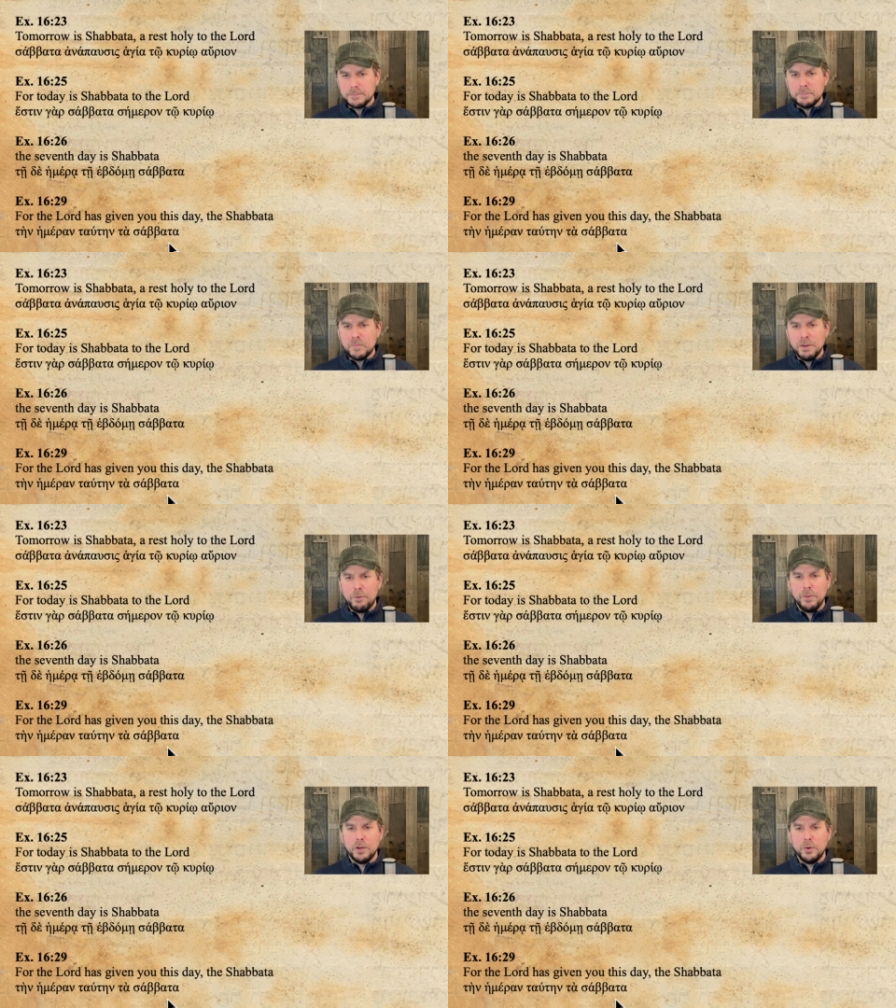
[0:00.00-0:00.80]

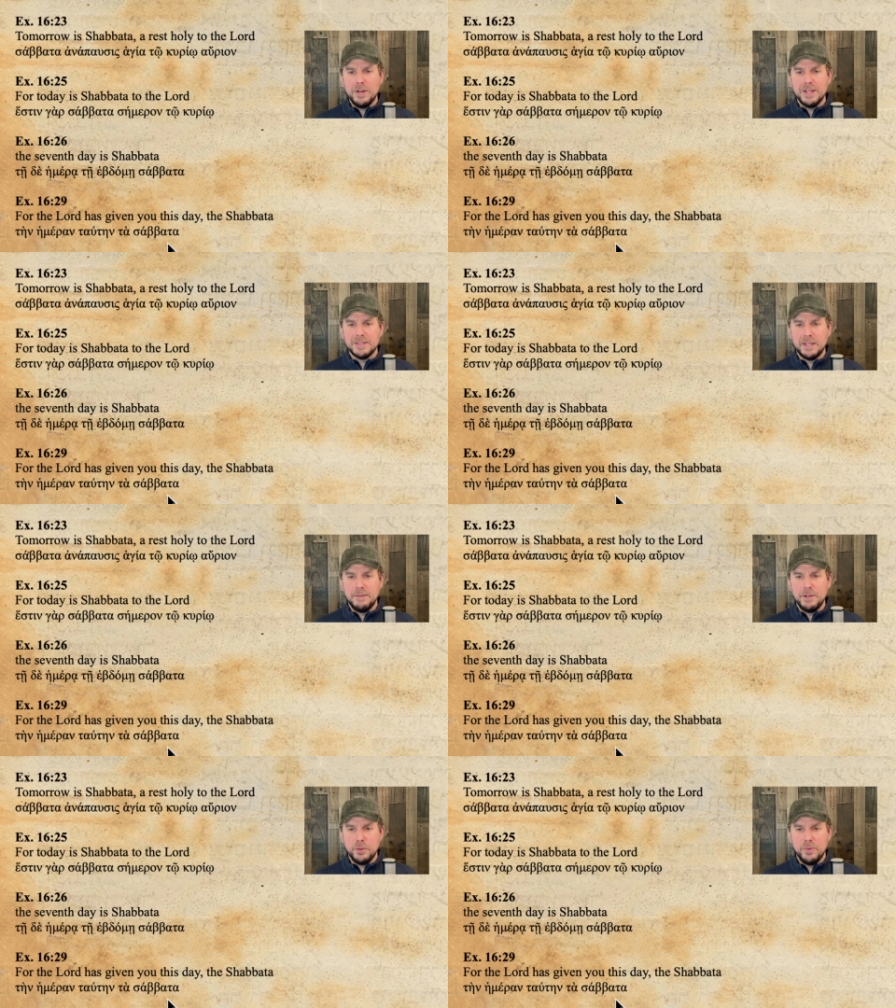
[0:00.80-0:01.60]
For the Lord has
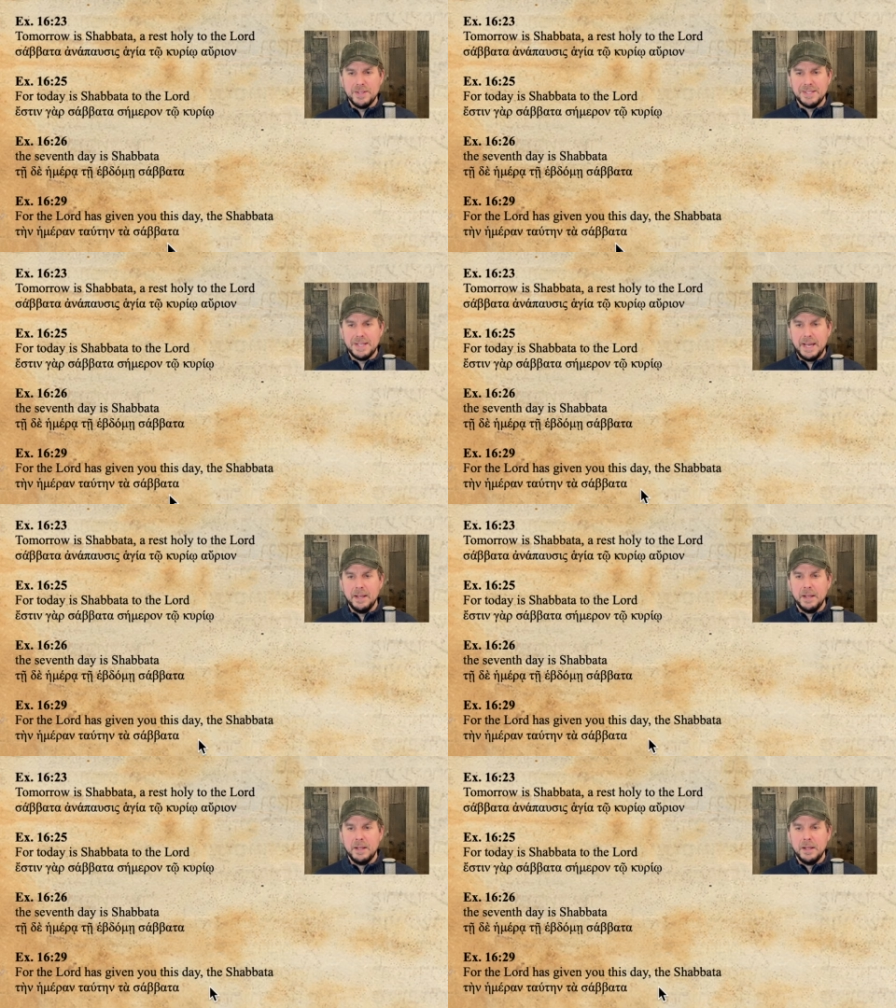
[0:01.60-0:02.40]
given you this day
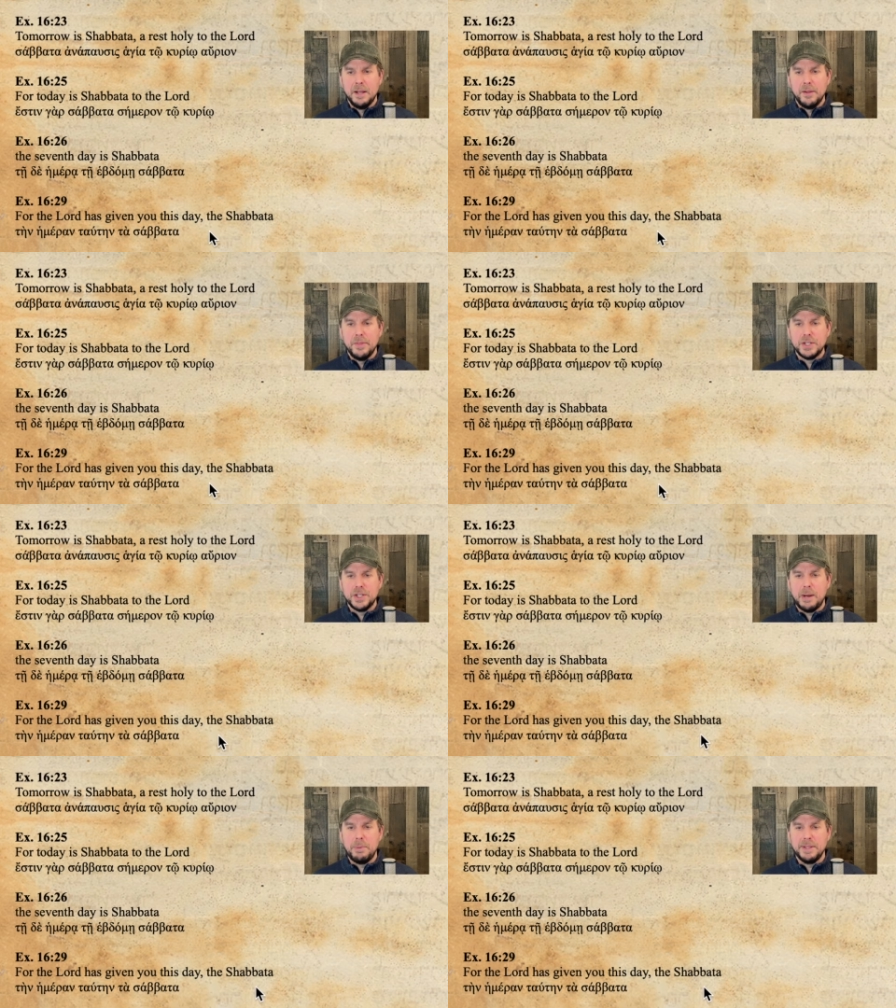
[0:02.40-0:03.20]
the
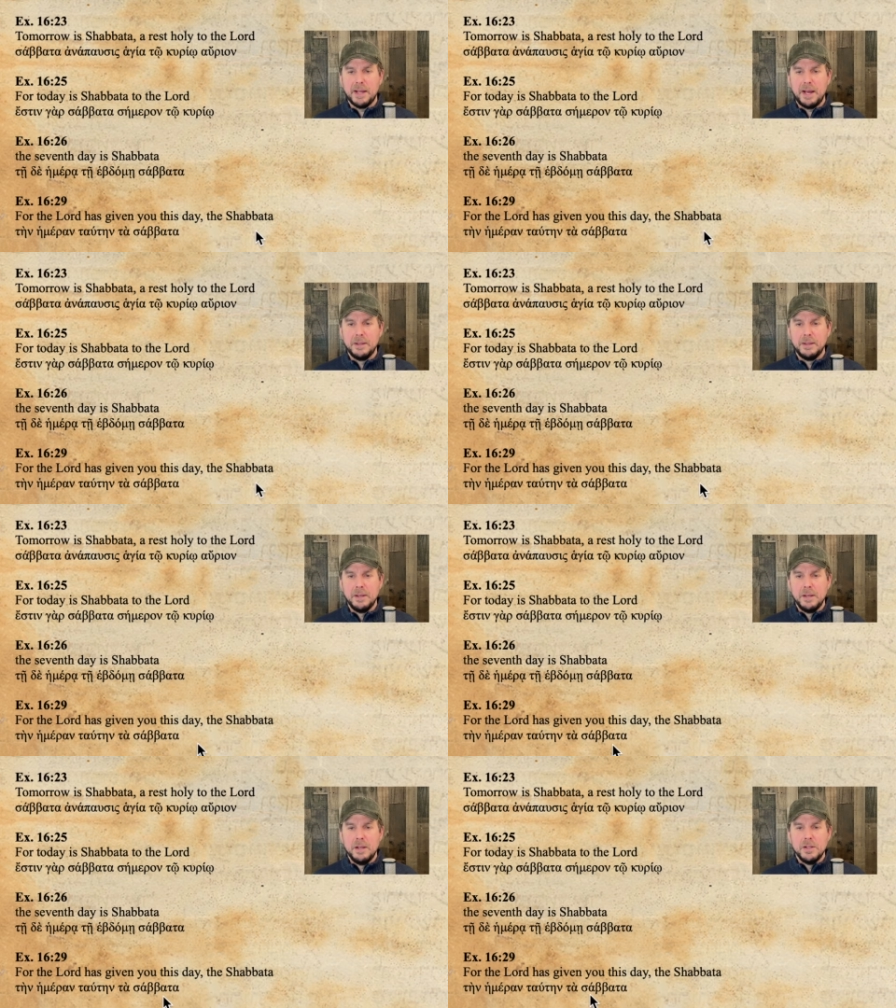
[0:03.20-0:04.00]
Shabbatah.
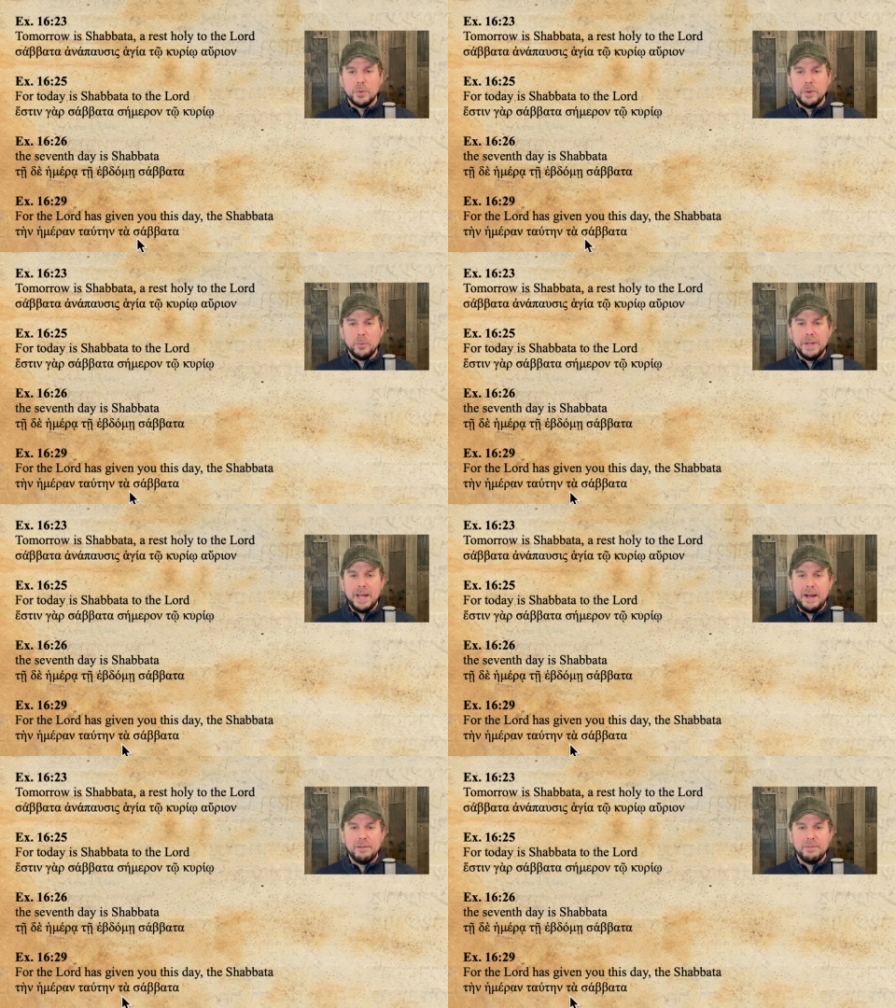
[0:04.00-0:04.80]
So here we
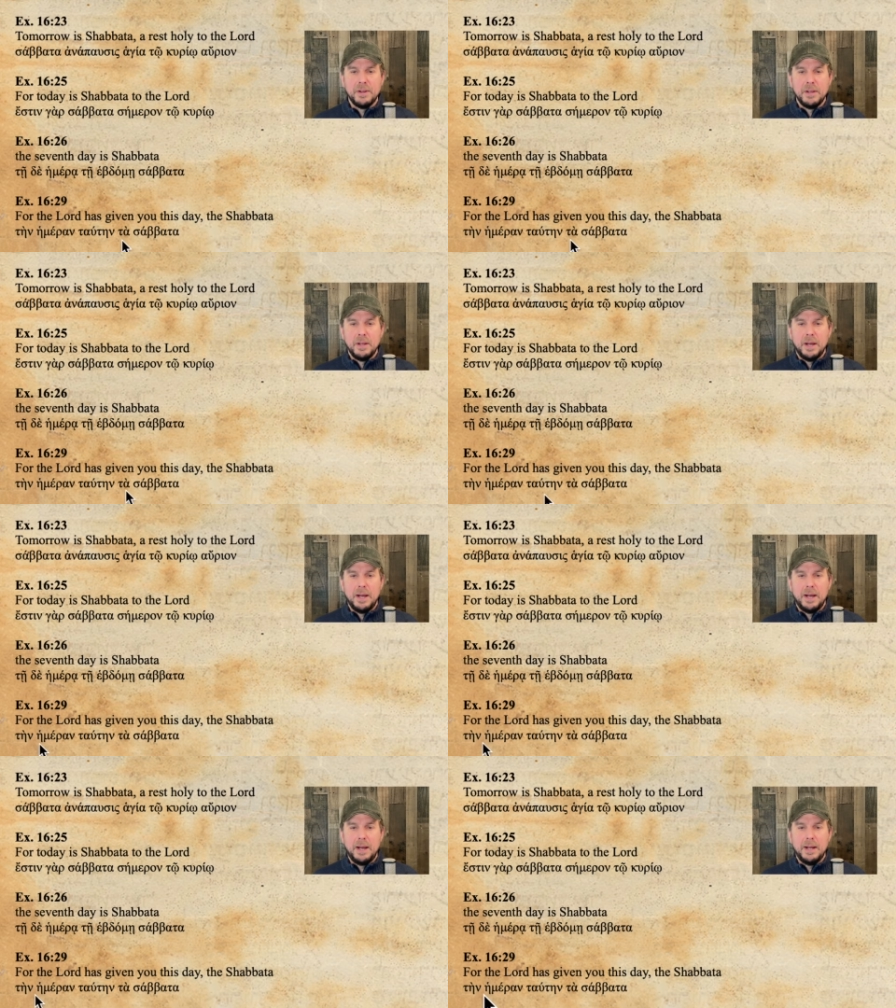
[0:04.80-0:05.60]
have
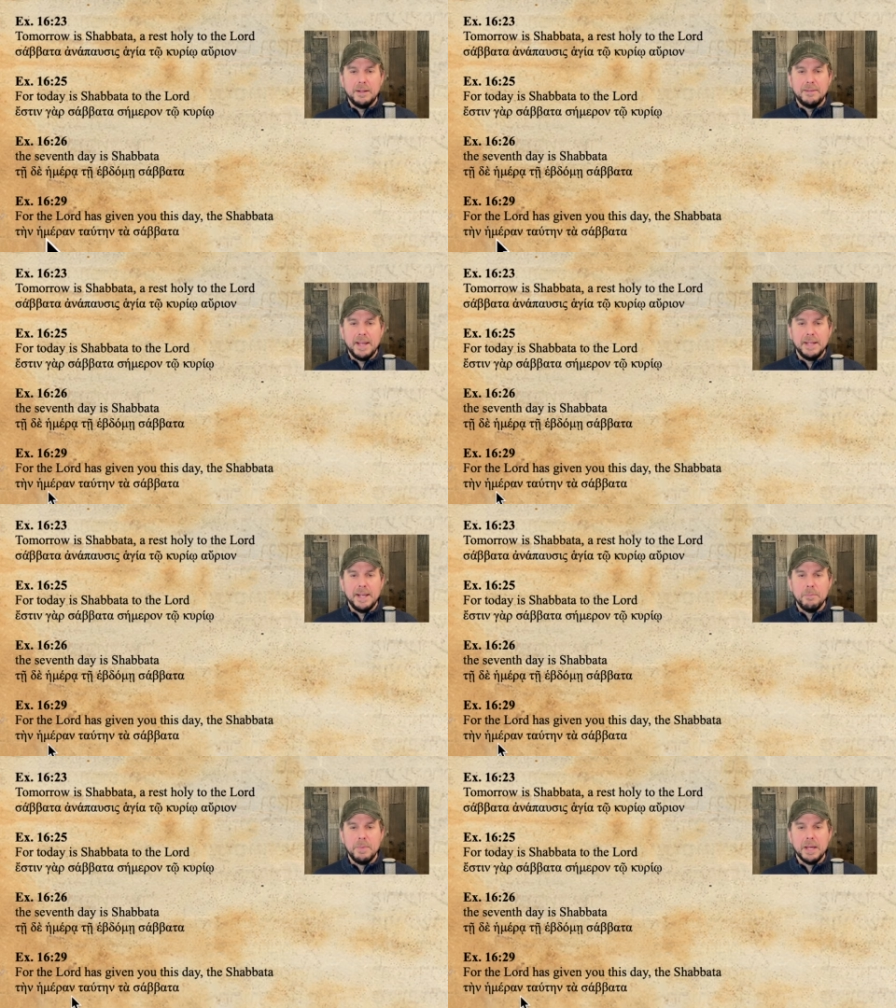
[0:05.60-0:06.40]
uh, Tein
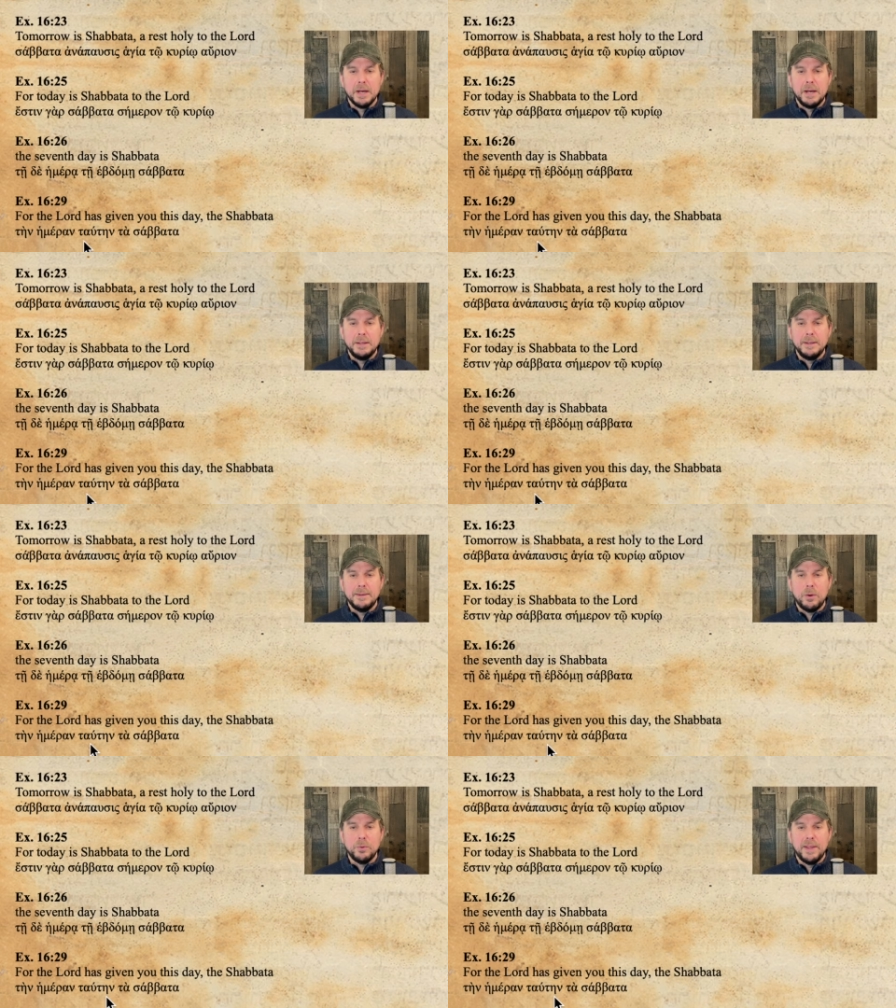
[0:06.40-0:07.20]
Himeran
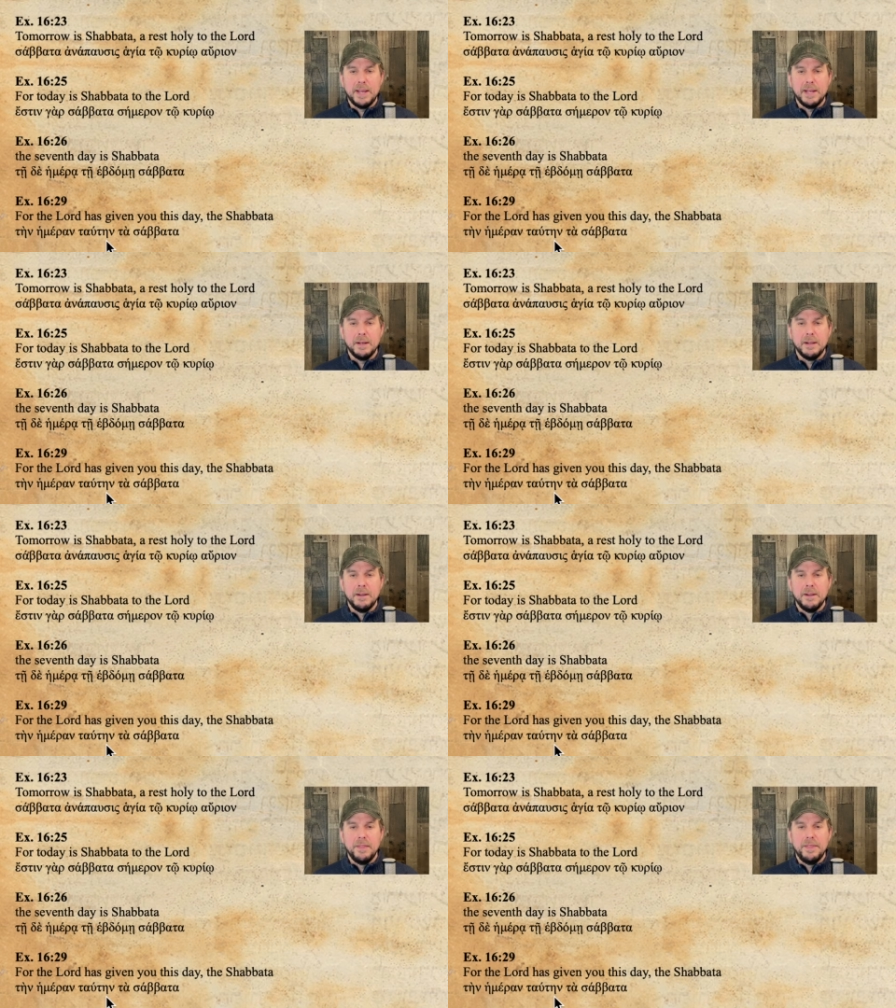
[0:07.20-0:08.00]
Tautein,
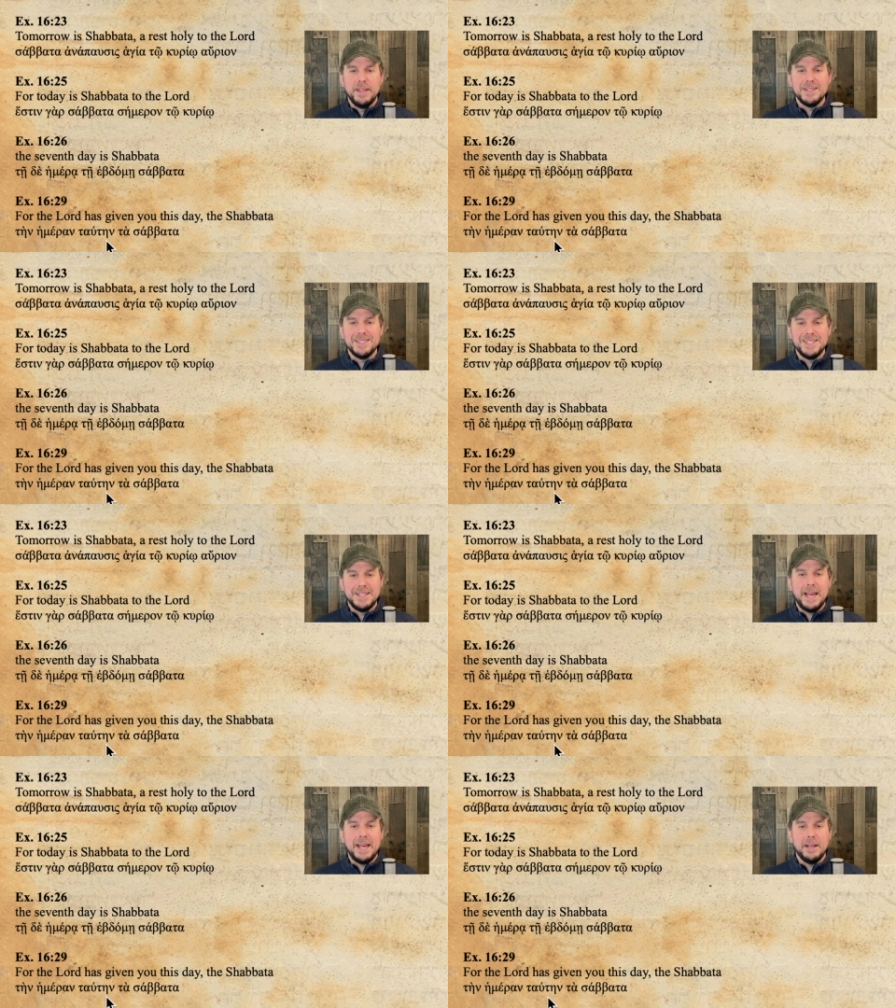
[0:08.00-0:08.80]
this
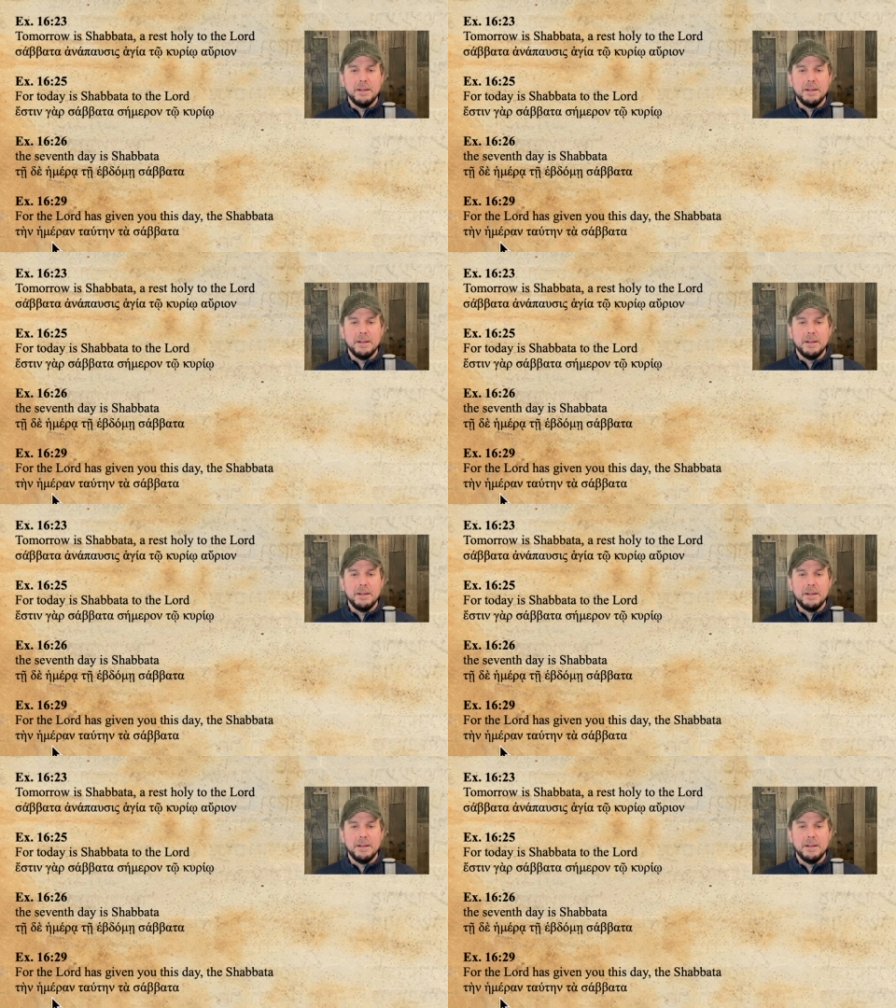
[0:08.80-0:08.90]
day,